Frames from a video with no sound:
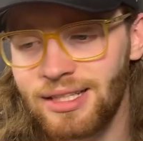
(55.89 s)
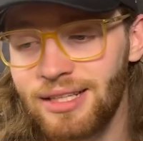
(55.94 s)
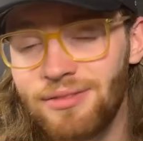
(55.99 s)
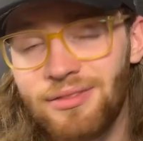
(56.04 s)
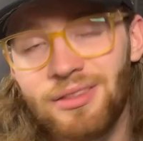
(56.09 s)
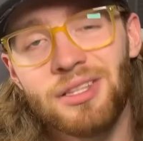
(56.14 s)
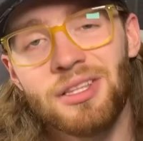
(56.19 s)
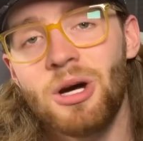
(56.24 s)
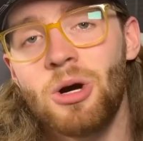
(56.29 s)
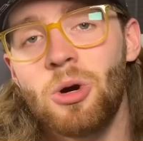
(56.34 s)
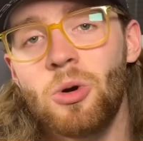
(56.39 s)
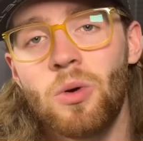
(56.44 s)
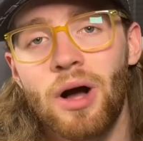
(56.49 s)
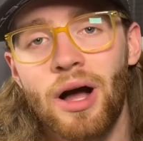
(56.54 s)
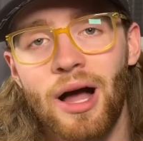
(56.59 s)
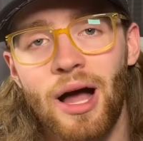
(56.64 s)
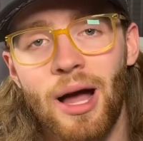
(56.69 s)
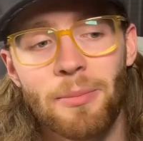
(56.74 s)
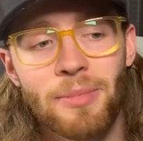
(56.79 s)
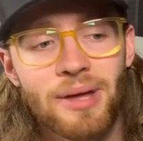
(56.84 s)
even though
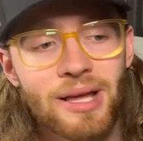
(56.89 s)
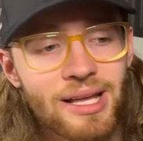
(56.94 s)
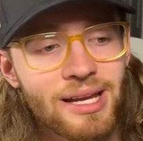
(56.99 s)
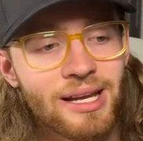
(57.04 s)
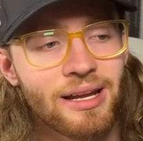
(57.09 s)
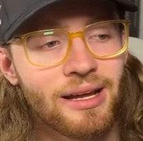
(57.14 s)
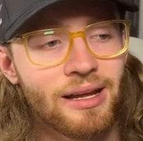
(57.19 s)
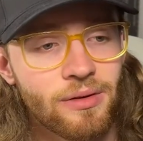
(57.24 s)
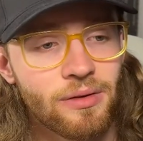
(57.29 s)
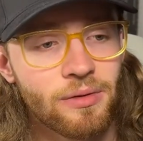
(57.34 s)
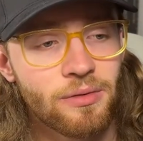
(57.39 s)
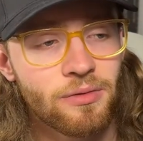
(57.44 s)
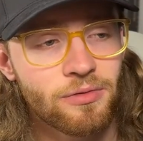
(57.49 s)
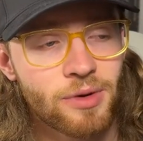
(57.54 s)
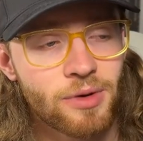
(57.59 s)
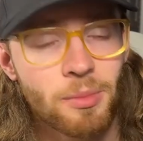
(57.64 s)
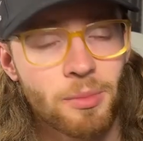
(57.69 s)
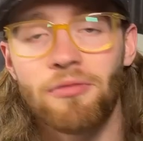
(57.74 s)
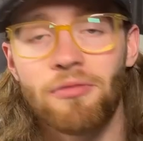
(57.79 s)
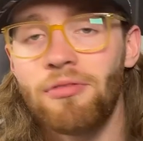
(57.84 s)
I'm in it
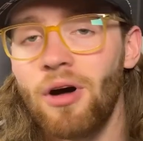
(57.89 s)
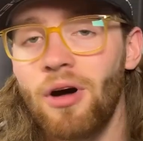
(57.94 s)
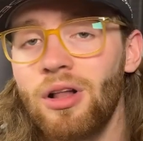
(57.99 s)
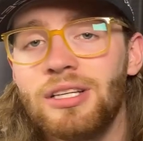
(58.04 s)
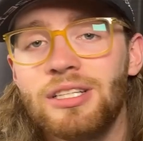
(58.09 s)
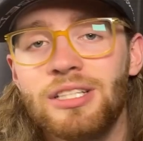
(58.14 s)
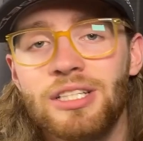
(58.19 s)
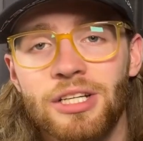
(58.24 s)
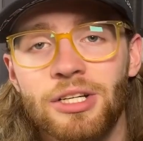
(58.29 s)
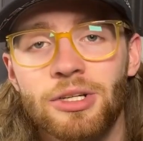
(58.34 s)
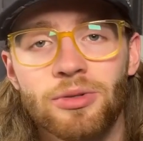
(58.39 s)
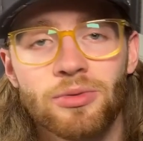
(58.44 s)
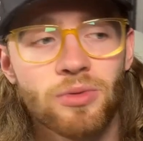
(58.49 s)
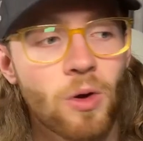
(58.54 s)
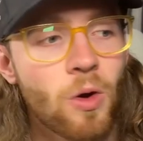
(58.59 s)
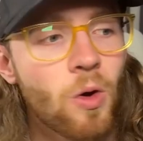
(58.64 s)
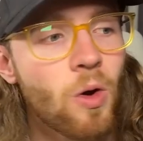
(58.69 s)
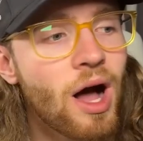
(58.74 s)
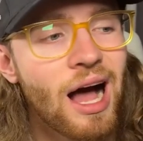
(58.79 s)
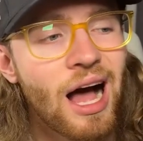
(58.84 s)
from a volunteer
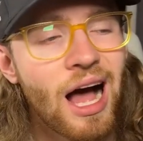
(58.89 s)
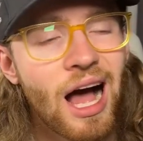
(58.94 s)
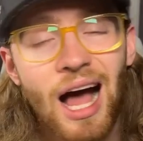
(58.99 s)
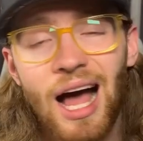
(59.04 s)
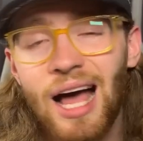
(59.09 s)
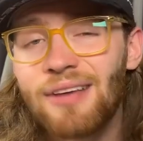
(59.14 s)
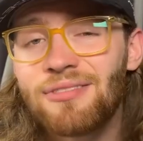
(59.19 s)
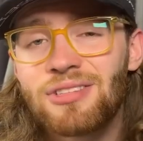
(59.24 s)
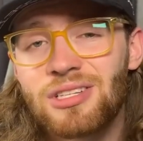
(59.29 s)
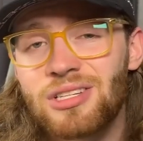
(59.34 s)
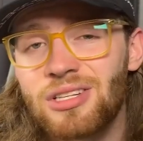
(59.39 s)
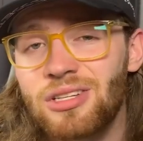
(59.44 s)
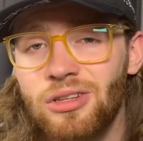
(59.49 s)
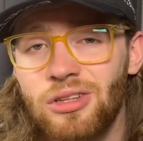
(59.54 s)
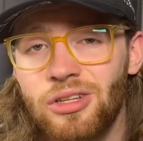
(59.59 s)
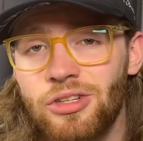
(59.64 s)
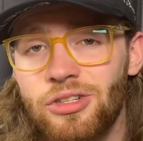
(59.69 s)
role, I've still learned